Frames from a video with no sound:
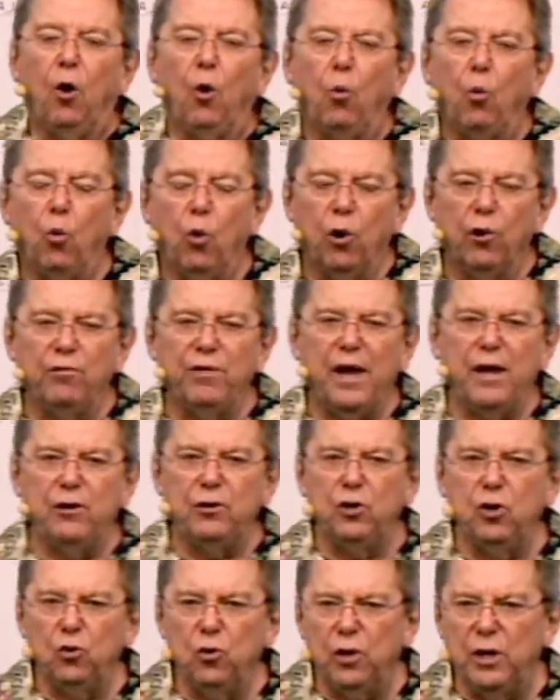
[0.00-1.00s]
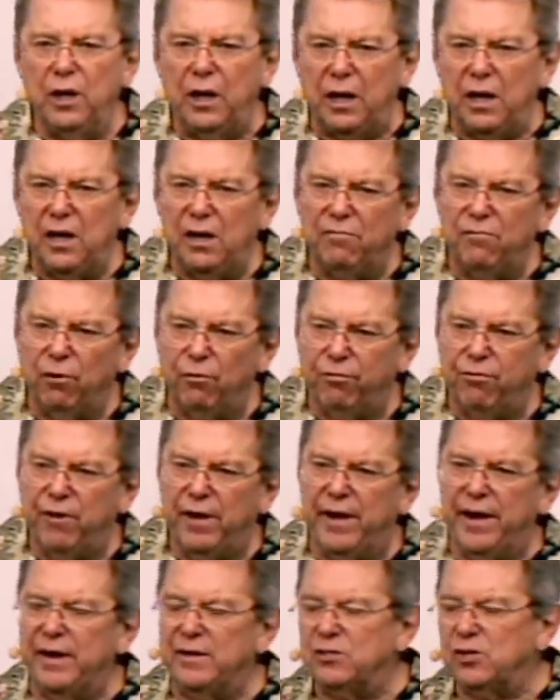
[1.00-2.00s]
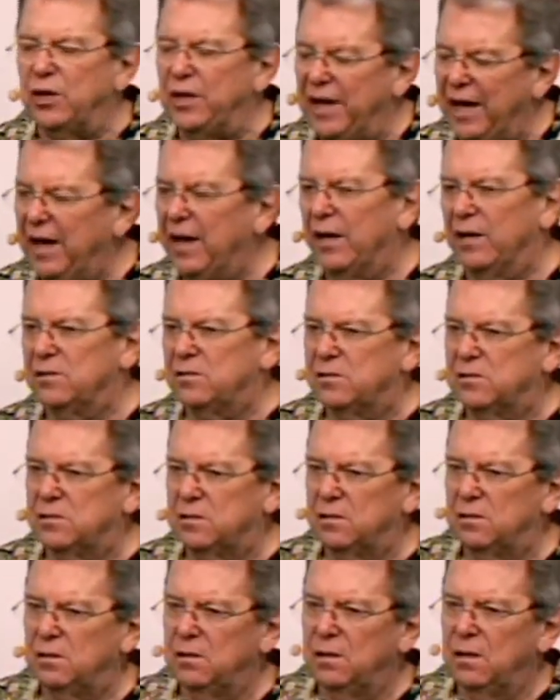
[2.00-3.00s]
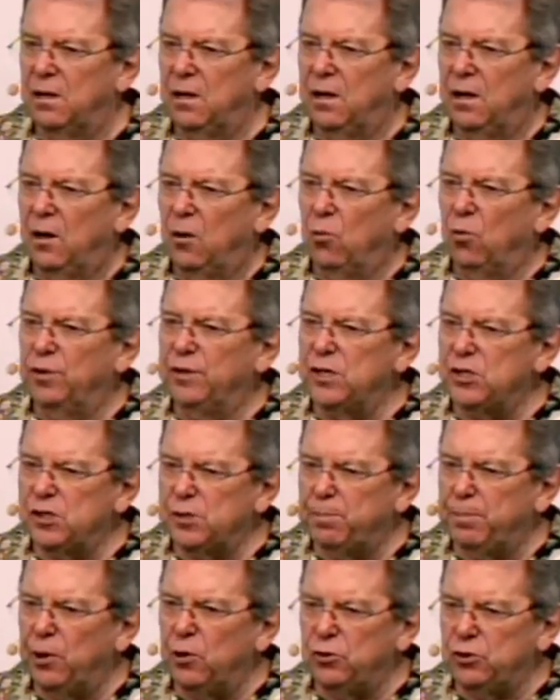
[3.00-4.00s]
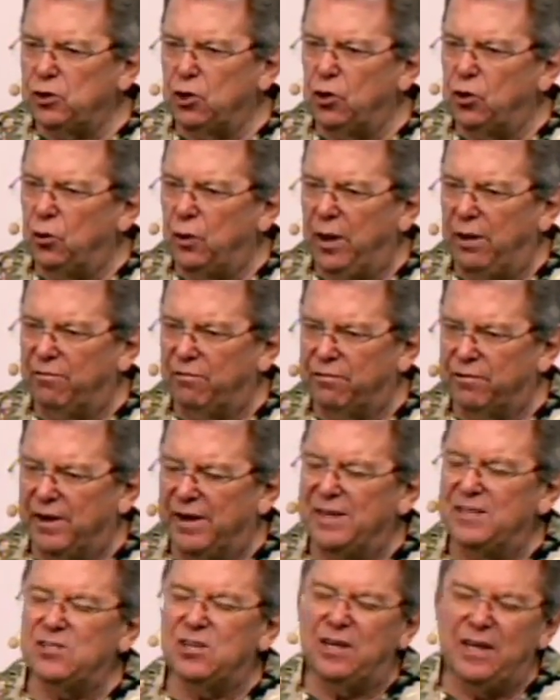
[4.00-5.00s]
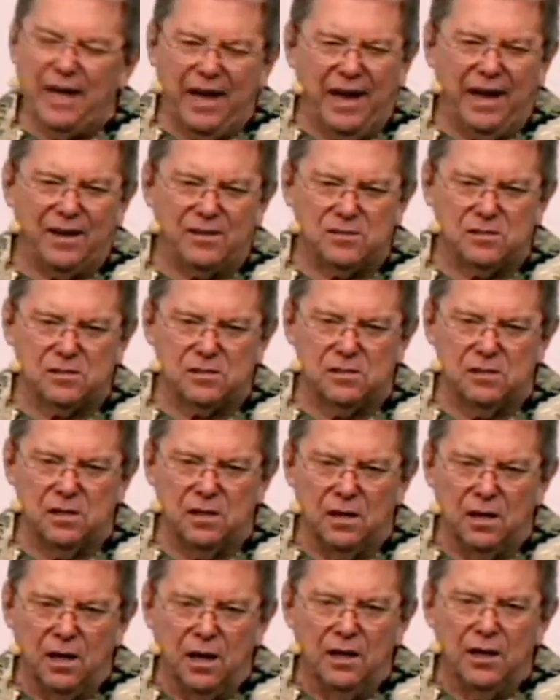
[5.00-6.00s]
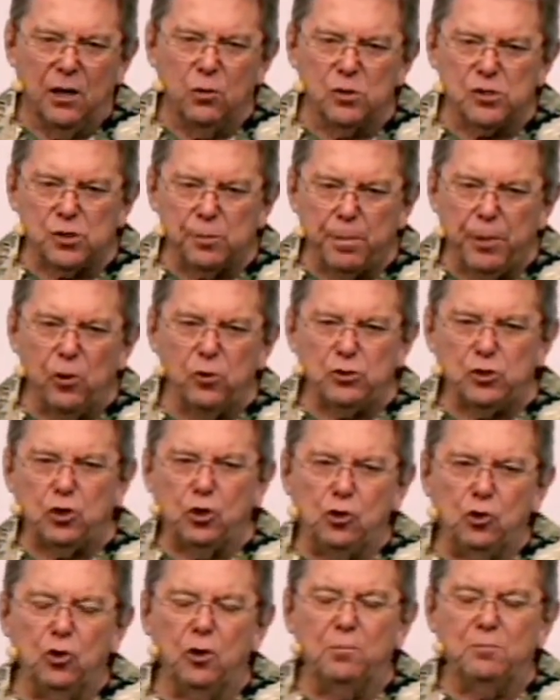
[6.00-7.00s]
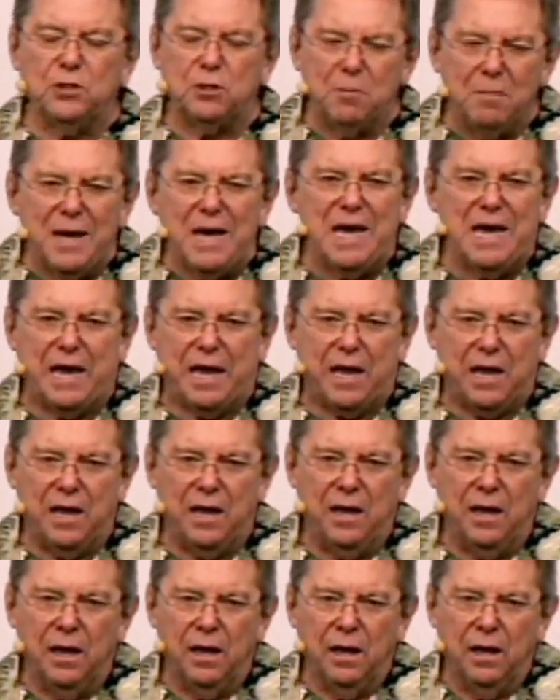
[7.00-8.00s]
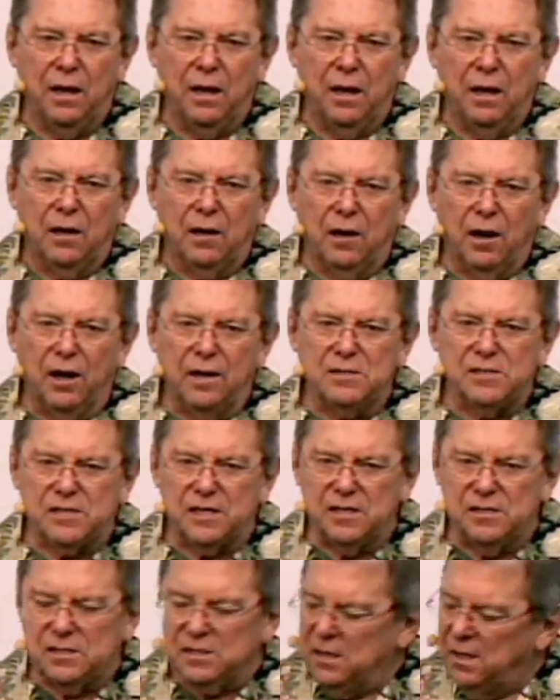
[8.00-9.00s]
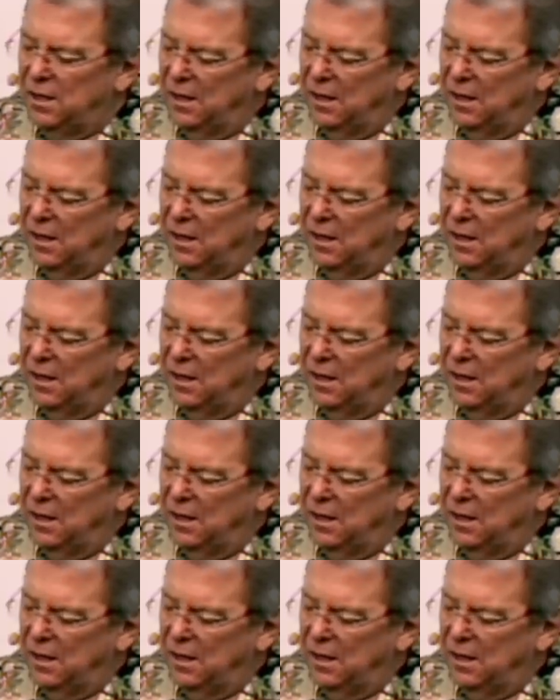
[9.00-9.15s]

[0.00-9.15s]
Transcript: Were they doing evil things? Yes. Were they supposed to do evil things? Yes. They were supposed to do them to me. God says,